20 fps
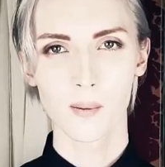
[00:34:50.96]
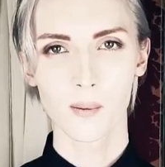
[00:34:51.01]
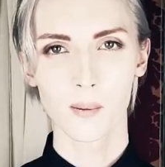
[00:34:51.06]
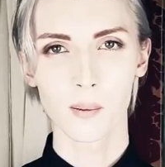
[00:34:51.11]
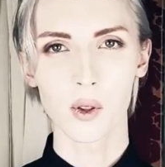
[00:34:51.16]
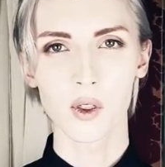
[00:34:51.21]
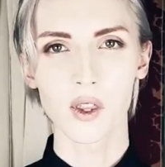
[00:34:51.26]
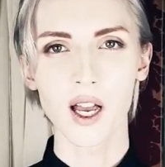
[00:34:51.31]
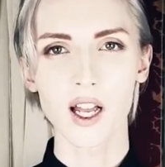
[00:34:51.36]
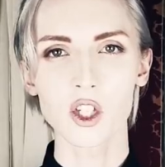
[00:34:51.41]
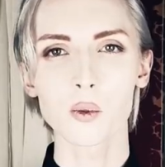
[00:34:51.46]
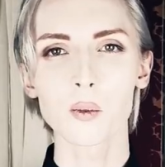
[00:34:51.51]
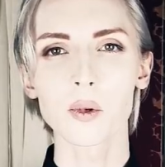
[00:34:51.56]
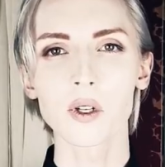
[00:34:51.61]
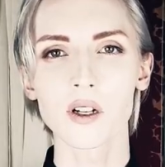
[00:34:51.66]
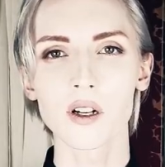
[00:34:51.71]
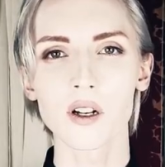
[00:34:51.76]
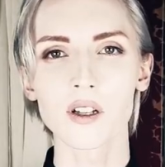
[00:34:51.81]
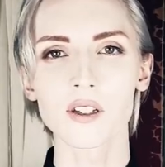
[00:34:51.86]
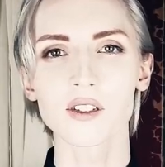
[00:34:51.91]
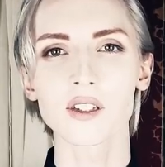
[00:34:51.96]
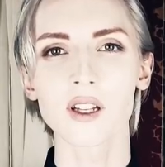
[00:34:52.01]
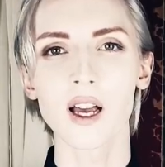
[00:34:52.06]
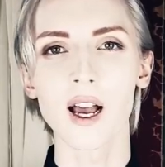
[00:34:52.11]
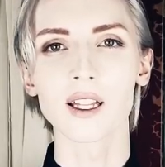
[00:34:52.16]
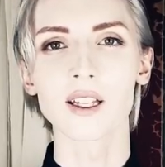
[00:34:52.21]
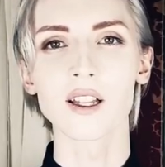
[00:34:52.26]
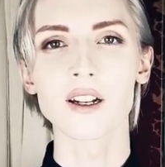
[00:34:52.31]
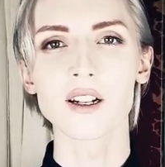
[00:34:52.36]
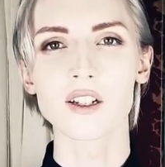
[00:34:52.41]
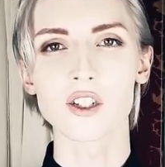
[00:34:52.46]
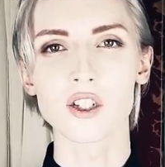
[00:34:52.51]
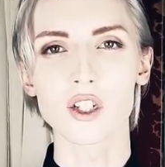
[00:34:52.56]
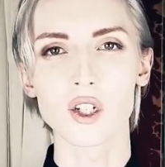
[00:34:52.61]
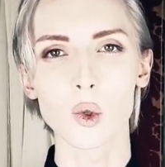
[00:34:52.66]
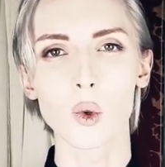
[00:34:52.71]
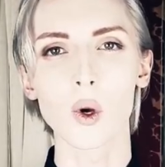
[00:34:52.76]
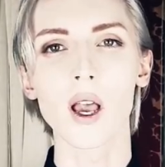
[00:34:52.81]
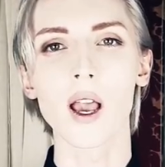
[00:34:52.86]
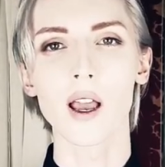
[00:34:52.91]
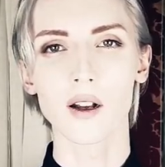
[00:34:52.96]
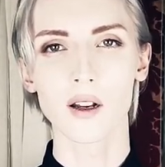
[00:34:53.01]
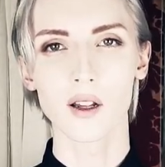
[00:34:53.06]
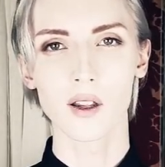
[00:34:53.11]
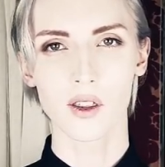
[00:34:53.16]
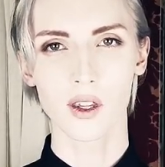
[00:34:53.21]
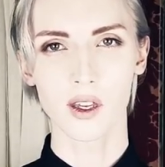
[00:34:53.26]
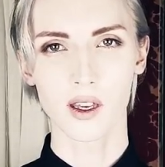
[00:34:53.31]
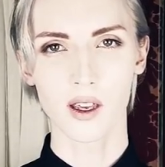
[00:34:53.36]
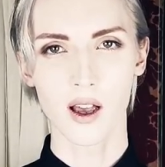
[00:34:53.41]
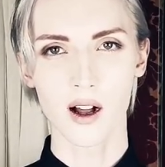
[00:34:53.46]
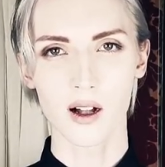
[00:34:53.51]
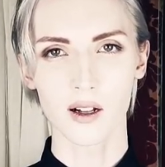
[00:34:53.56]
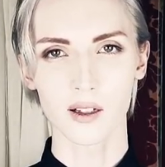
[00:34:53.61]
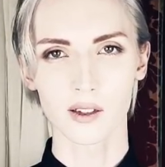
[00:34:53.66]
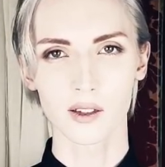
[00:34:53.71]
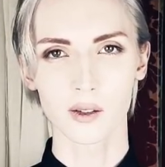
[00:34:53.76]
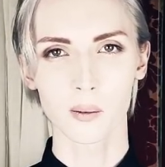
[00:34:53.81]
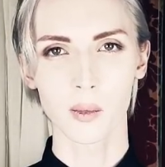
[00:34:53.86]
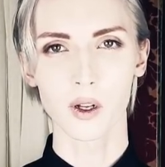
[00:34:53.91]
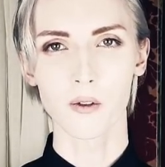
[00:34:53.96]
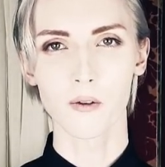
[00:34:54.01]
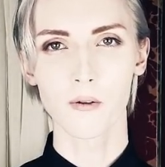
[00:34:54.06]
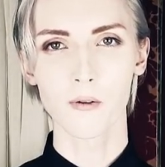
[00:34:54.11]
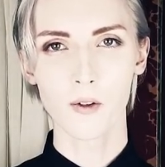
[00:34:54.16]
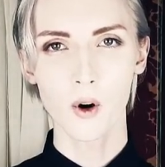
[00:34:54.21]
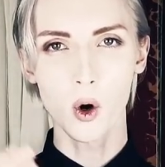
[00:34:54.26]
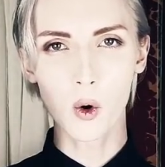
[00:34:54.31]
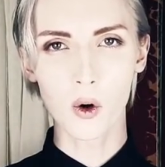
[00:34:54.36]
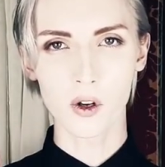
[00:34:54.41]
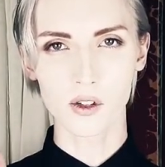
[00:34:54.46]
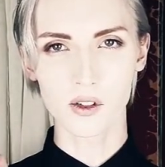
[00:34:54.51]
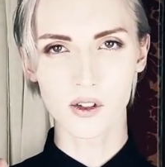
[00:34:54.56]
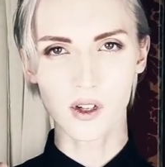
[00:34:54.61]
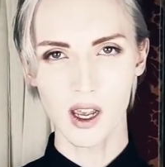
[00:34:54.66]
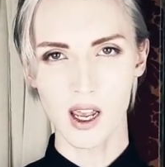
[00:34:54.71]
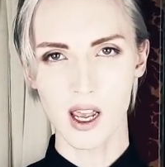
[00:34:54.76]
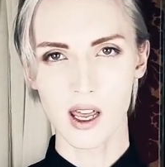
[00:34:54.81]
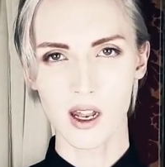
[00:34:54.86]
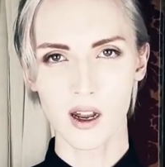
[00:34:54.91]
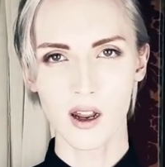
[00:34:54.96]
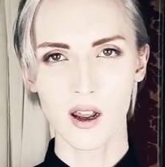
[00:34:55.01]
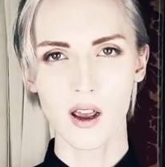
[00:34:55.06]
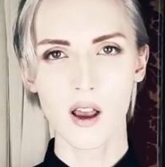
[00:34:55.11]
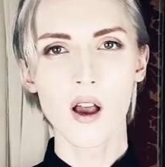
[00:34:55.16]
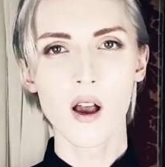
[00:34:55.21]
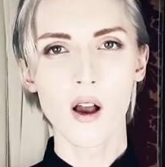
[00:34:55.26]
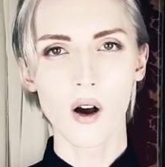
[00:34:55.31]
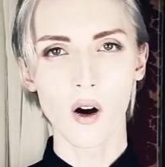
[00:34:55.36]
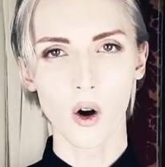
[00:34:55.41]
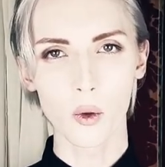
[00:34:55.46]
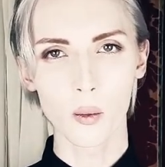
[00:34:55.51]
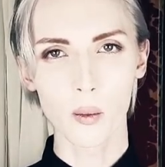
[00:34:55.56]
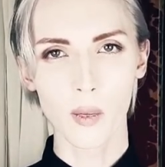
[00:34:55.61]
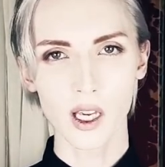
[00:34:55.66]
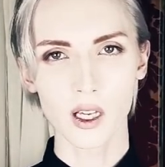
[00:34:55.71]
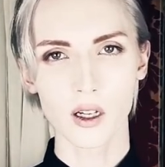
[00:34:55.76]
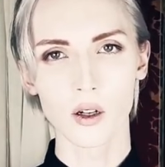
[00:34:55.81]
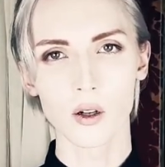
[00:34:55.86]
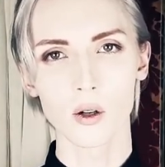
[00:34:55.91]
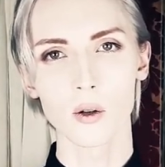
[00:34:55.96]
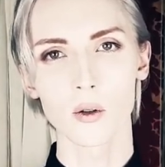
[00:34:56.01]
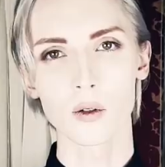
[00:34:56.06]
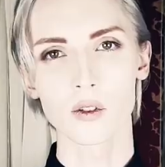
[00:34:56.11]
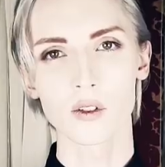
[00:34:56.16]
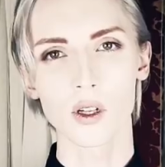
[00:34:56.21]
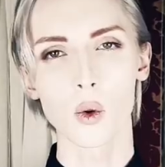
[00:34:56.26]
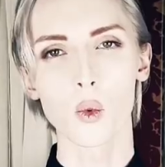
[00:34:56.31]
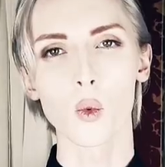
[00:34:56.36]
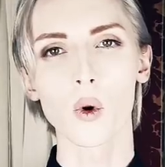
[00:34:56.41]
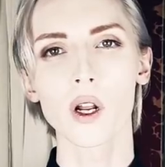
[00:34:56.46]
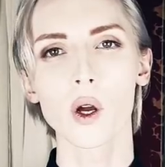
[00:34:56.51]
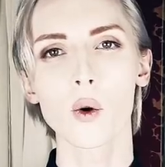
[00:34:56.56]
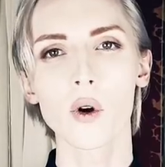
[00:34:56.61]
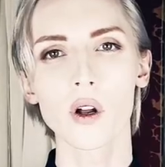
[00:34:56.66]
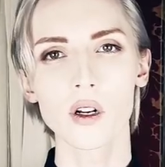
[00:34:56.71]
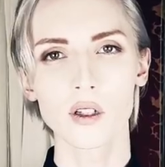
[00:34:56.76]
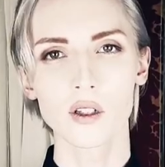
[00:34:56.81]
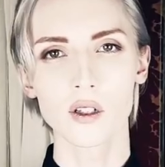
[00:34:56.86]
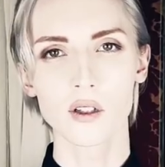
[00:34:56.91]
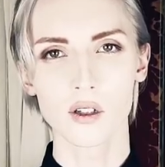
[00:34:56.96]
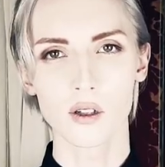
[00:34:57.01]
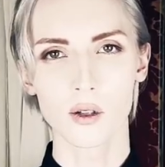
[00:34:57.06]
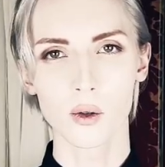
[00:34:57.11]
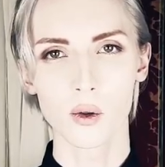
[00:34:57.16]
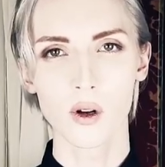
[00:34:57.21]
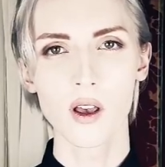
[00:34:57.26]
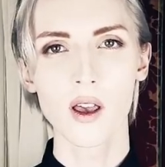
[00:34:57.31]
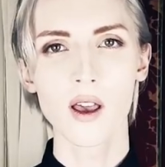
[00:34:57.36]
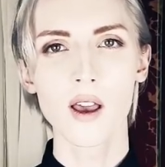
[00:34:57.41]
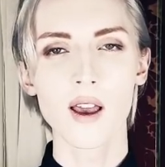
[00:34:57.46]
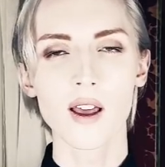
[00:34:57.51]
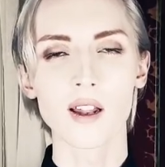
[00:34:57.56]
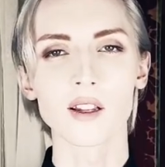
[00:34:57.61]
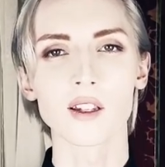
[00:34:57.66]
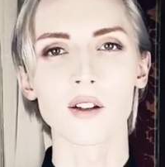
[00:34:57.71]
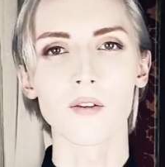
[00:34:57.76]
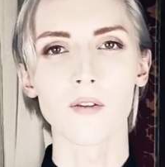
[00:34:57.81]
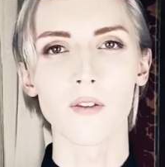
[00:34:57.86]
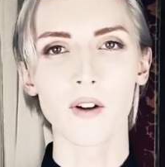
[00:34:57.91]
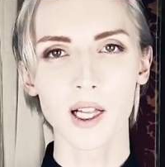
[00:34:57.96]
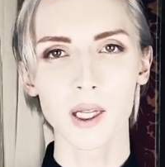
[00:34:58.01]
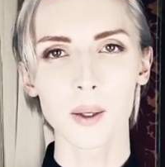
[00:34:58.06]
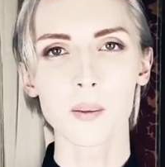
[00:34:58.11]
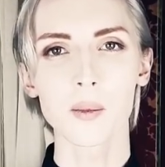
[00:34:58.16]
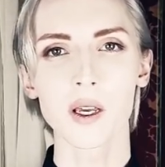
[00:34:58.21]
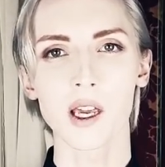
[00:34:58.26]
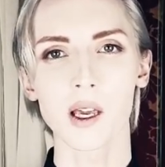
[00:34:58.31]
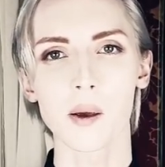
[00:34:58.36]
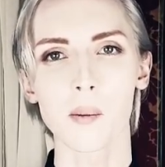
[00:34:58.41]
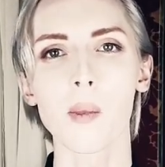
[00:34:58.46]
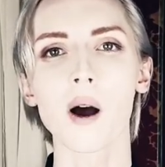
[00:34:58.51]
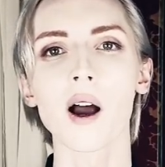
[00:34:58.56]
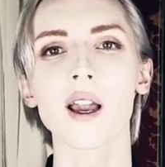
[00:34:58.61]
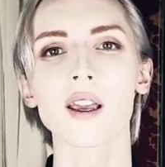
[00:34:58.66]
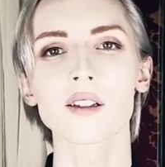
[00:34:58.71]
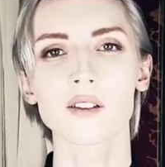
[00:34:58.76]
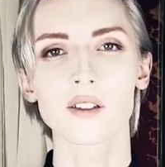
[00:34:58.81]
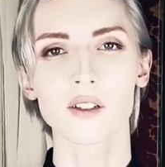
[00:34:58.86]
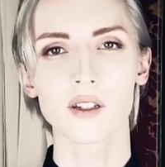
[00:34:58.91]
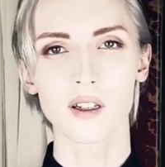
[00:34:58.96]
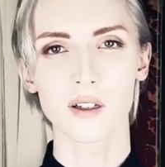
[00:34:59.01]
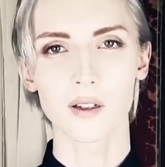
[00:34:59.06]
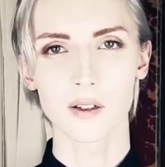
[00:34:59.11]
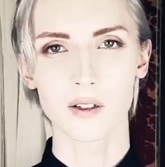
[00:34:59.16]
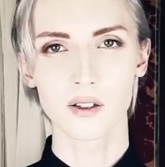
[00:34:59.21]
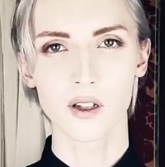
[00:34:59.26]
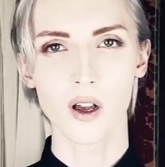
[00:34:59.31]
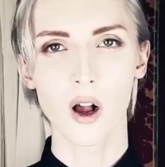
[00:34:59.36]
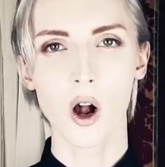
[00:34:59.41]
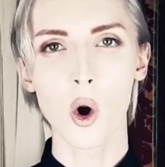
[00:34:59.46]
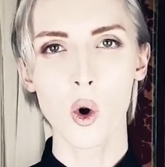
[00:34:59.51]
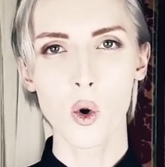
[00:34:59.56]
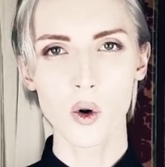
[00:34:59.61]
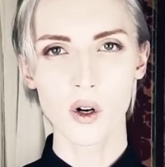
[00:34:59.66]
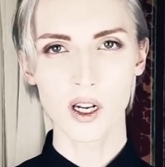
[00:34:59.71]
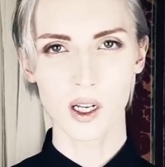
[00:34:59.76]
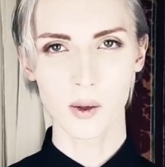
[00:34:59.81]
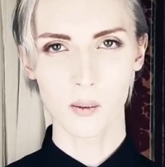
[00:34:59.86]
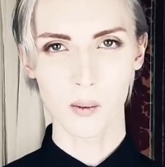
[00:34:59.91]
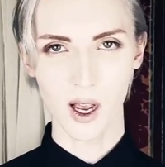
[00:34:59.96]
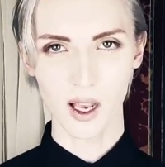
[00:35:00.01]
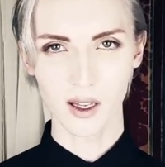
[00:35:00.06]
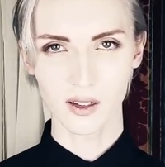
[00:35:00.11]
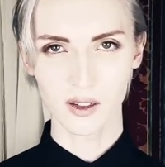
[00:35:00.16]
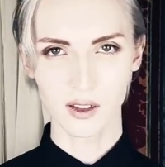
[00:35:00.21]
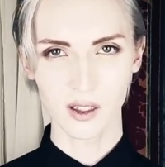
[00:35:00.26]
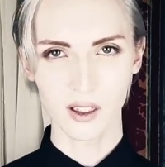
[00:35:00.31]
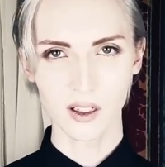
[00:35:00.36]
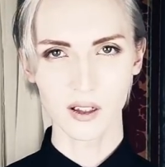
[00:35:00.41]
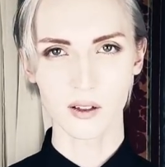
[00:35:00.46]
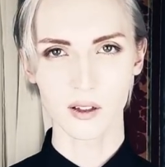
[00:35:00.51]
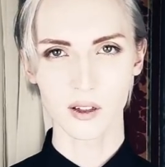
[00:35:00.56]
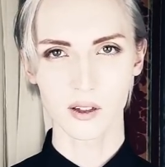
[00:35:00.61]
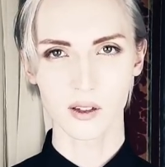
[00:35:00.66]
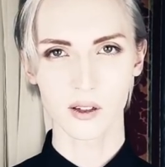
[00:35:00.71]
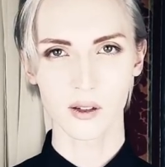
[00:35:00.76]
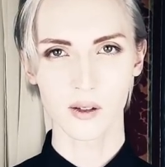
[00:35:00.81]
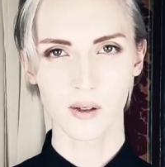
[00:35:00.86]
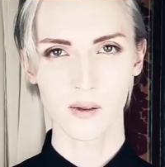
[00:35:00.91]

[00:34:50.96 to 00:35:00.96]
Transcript: But that's because I didn't do anything else but focus in on my goals and what I wanted to do, and developing my skills, honing my skills.